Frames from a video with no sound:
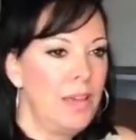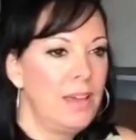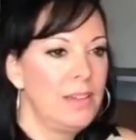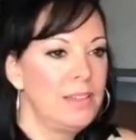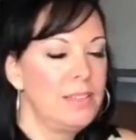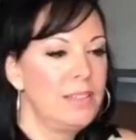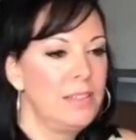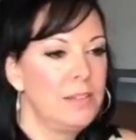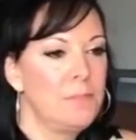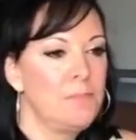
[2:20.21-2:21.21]
and
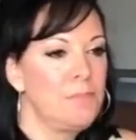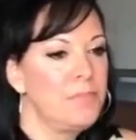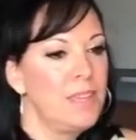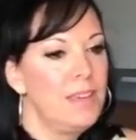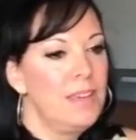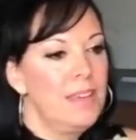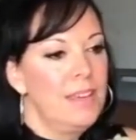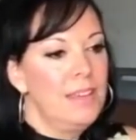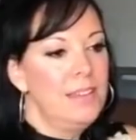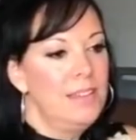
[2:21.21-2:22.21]

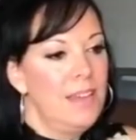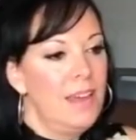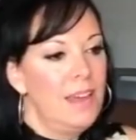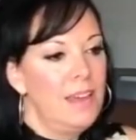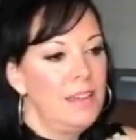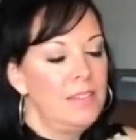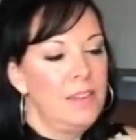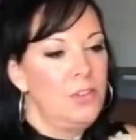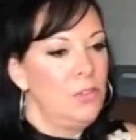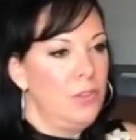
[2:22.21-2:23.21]
um, they
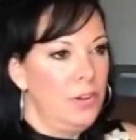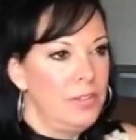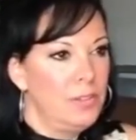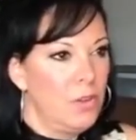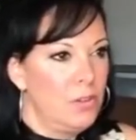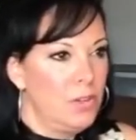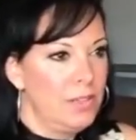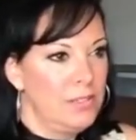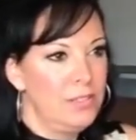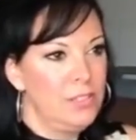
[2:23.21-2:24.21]
they do various
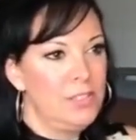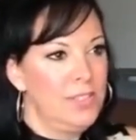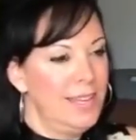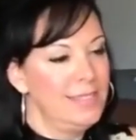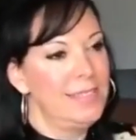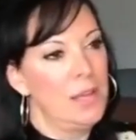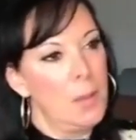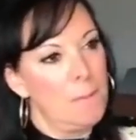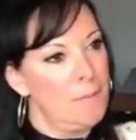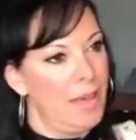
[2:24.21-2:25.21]
contracts, not just
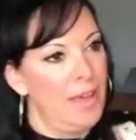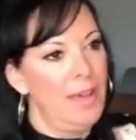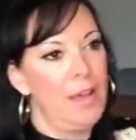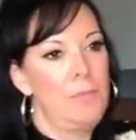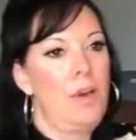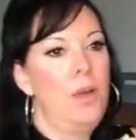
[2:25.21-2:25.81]
NASA um,